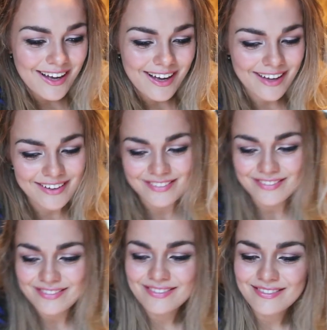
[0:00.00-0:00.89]
I
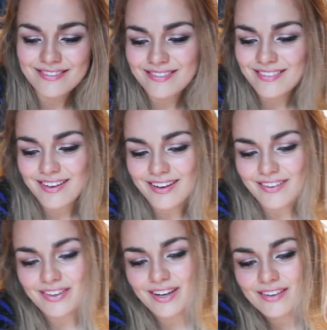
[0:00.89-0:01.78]
don't
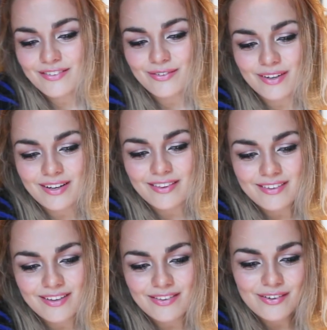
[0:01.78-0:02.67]
think I'd choose any of these
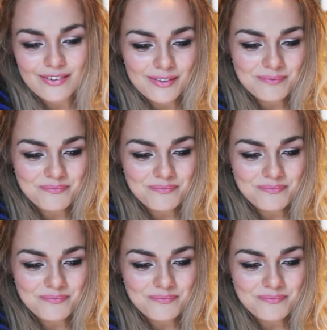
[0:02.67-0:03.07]
answers.